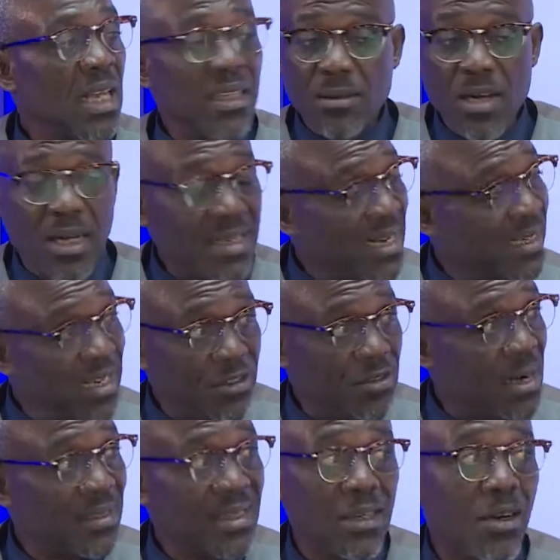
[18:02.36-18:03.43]
It's not that
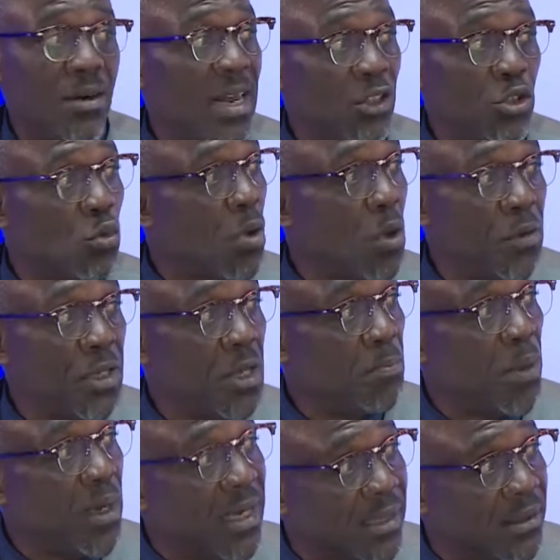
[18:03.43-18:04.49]
Nigerians are not ready to work with the
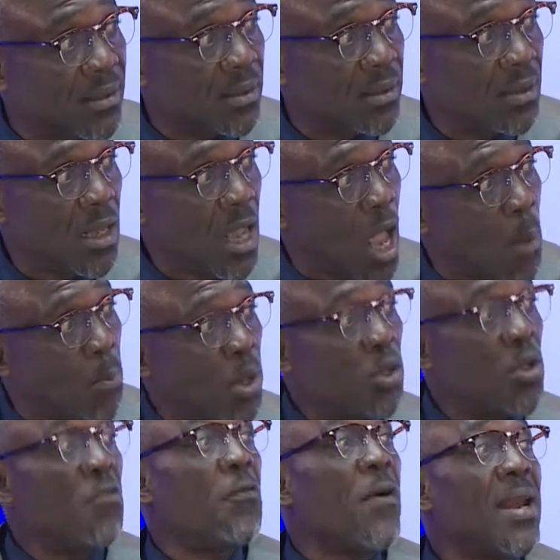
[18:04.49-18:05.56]
police. But
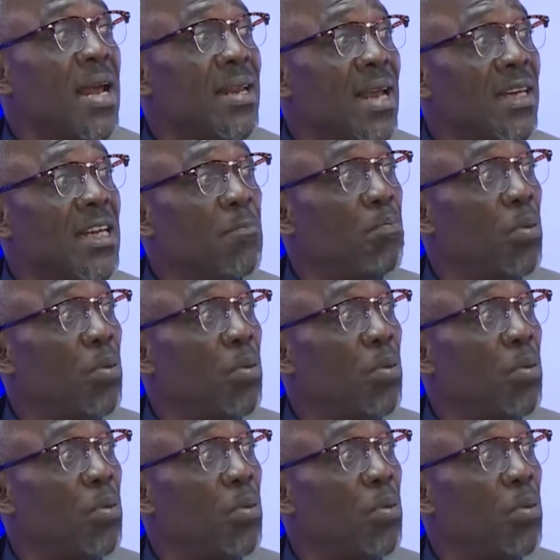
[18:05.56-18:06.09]
you find out that the